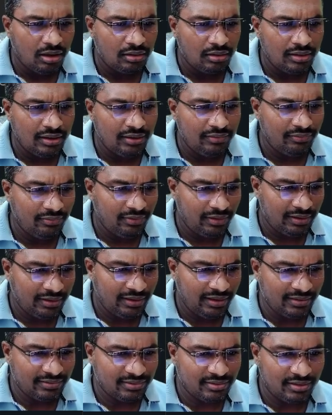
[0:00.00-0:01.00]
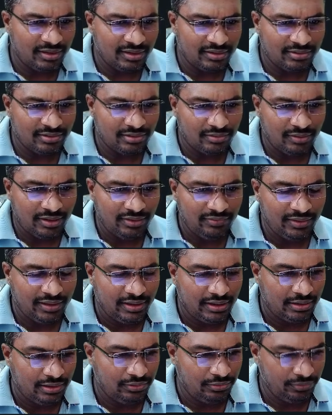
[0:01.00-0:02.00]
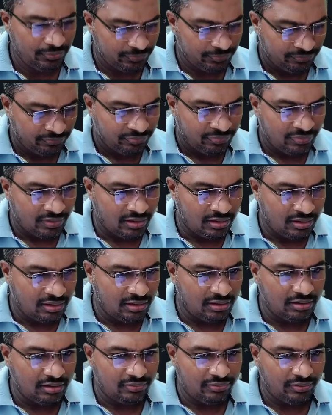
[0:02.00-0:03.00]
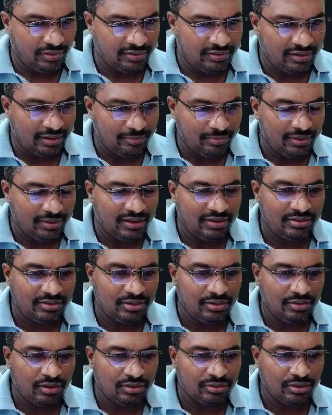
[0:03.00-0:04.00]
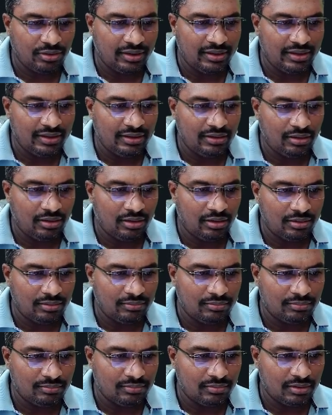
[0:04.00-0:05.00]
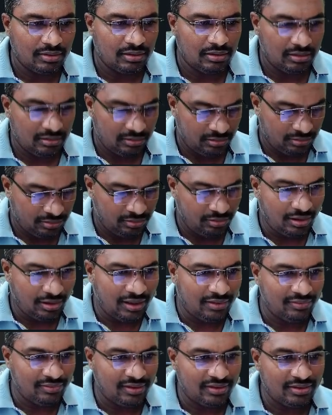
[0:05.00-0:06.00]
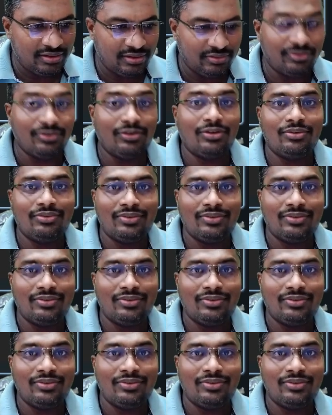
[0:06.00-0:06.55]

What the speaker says: then what next what we can do, for example, let's say you are joining on you have, let's say 4